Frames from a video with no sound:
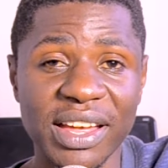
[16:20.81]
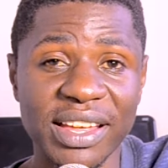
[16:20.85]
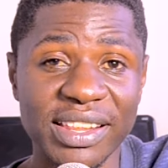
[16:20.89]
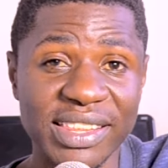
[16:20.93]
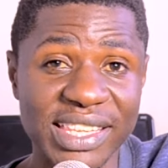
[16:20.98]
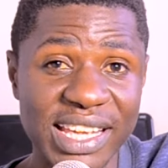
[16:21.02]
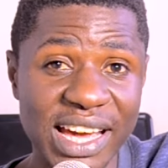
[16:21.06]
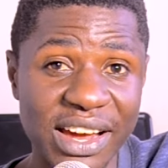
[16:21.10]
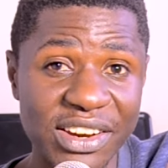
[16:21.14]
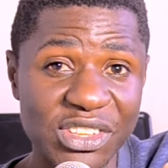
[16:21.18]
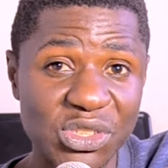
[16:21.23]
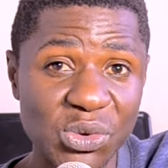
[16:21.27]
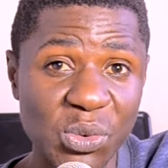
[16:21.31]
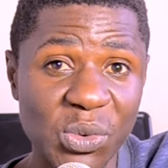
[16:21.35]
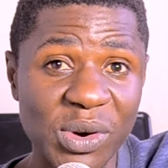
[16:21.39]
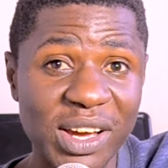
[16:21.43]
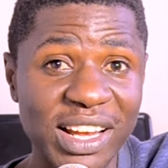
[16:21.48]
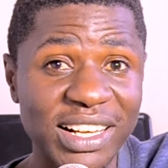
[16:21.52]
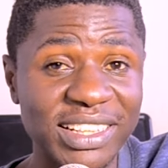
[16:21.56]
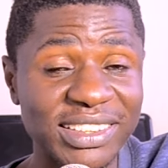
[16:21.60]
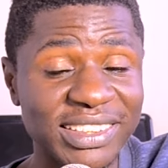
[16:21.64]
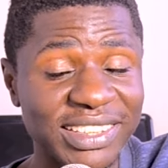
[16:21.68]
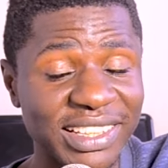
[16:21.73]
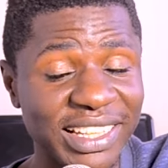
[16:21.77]
There is
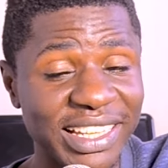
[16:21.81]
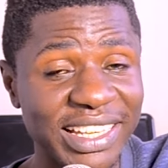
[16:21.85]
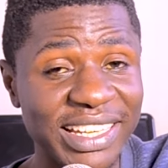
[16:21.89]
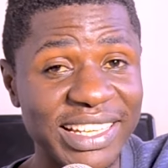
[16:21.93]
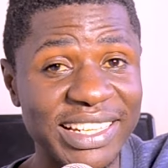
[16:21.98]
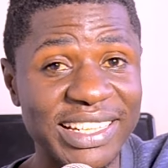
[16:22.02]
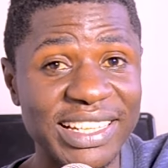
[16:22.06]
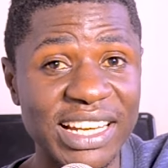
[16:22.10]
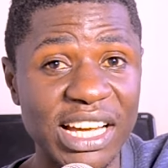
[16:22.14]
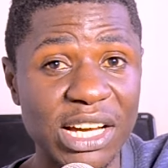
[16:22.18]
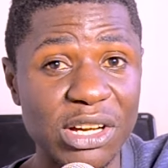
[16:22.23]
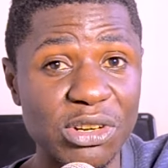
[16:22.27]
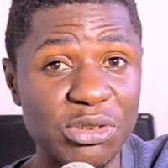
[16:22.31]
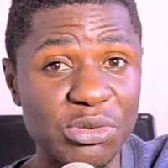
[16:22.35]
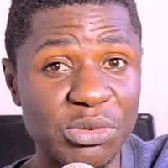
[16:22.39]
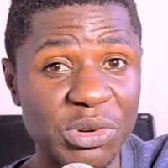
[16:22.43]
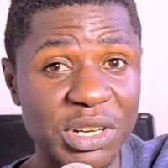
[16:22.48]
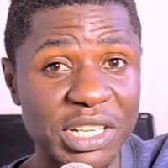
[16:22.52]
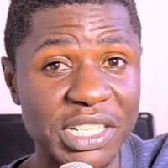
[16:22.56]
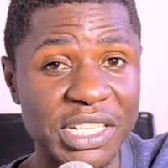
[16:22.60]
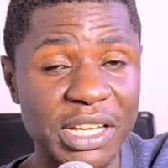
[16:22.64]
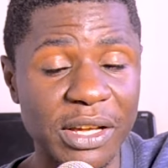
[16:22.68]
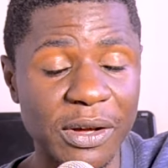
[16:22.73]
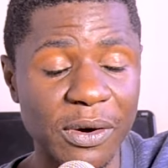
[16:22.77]
wealth in
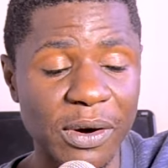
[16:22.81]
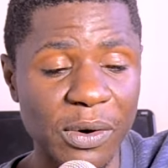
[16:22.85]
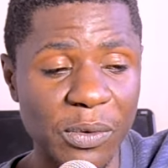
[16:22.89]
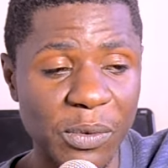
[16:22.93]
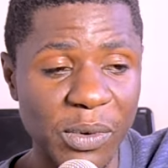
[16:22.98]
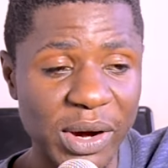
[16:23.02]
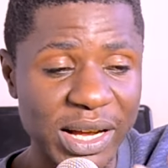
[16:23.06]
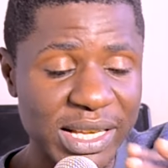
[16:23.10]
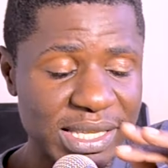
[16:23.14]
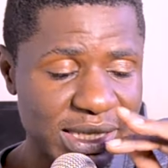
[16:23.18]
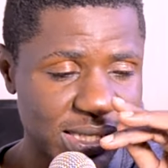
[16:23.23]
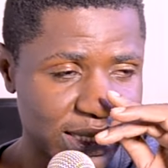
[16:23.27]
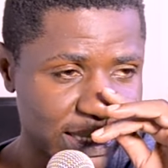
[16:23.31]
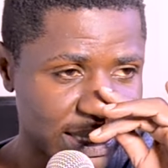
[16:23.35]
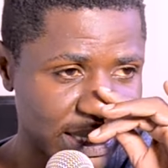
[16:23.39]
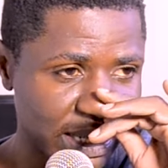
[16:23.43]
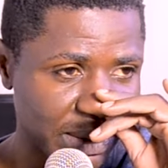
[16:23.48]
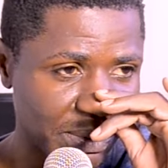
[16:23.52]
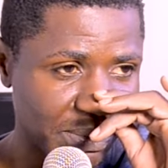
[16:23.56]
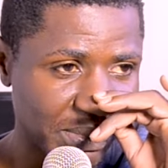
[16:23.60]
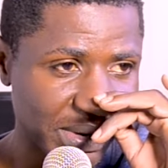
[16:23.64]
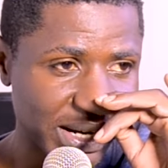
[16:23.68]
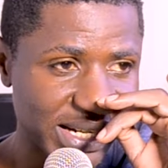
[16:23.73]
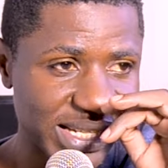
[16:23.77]
reading. Once
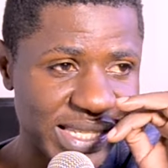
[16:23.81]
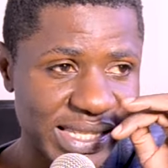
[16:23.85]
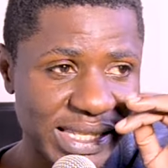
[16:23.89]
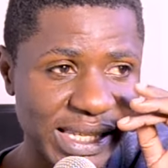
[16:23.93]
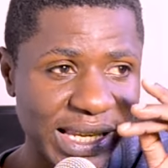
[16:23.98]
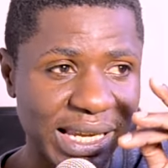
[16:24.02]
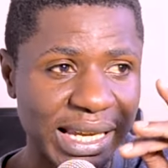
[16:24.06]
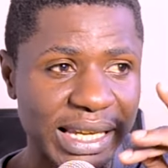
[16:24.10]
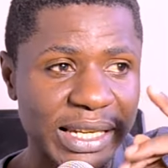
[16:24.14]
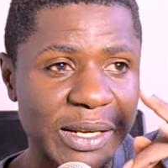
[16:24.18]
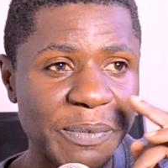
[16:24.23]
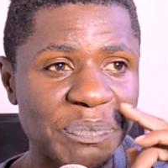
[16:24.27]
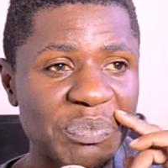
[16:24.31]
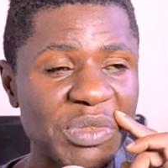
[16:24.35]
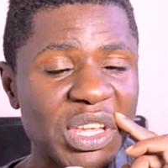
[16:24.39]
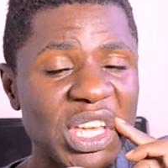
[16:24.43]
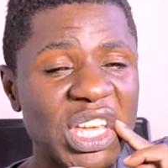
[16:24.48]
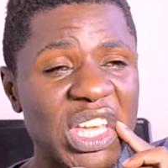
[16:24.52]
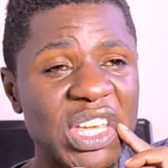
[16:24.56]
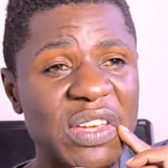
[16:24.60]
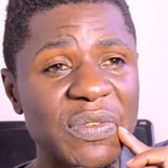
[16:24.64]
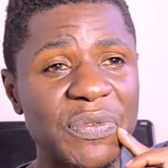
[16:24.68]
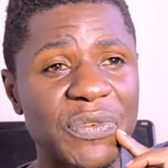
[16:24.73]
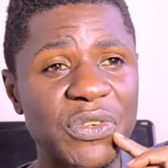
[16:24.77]
someone said,
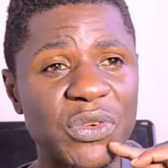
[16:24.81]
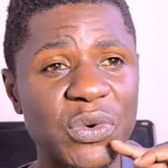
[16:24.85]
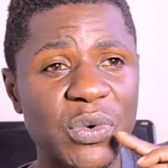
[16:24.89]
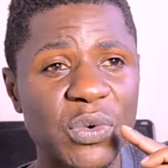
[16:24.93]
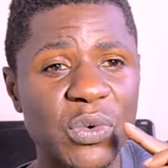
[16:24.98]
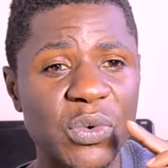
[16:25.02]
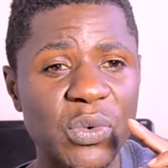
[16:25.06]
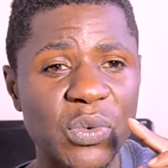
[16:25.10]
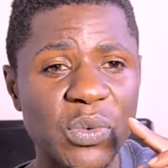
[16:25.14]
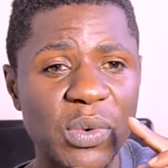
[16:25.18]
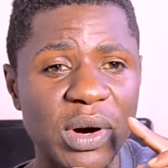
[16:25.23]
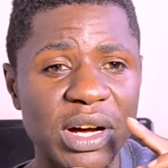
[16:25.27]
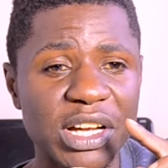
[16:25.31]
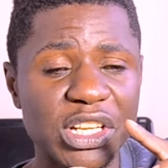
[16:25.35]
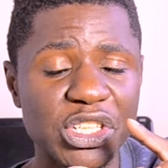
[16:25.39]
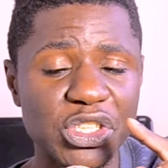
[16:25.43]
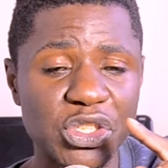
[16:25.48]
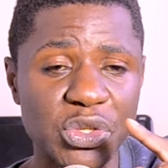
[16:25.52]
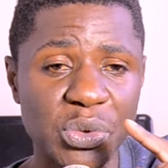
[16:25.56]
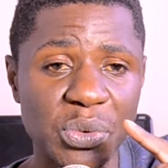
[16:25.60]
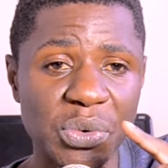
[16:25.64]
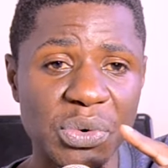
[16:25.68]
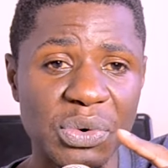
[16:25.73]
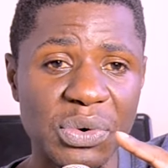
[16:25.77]
if you
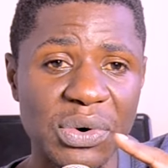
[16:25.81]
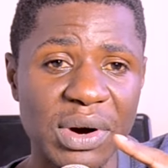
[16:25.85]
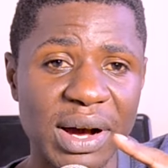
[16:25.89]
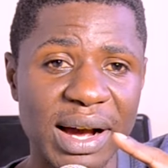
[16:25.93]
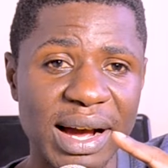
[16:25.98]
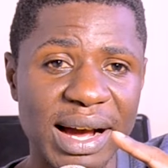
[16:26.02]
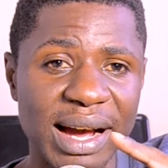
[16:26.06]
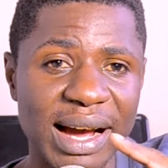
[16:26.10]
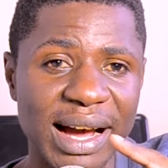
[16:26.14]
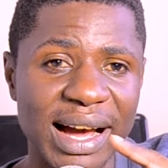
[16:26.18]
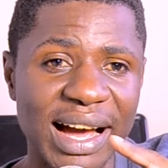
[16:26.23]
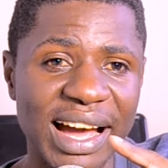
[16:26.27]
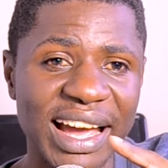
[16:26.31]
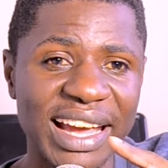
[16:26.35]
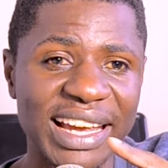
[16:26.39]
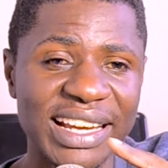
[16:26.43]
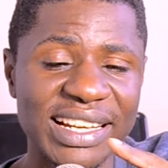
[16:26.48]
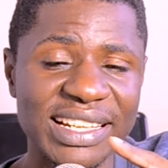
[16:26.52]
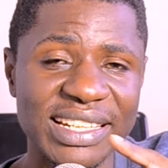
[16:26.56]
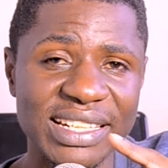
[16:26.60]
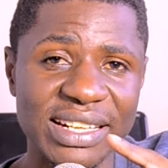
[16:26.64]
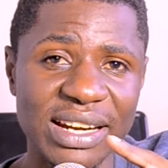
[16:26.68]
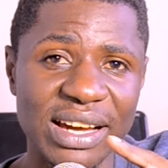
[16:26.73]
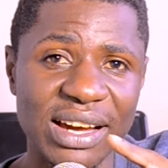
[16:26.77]
want to
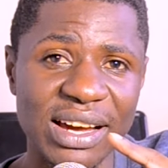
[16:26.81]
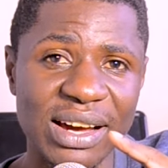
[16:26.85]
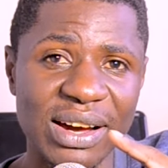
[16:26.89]
hide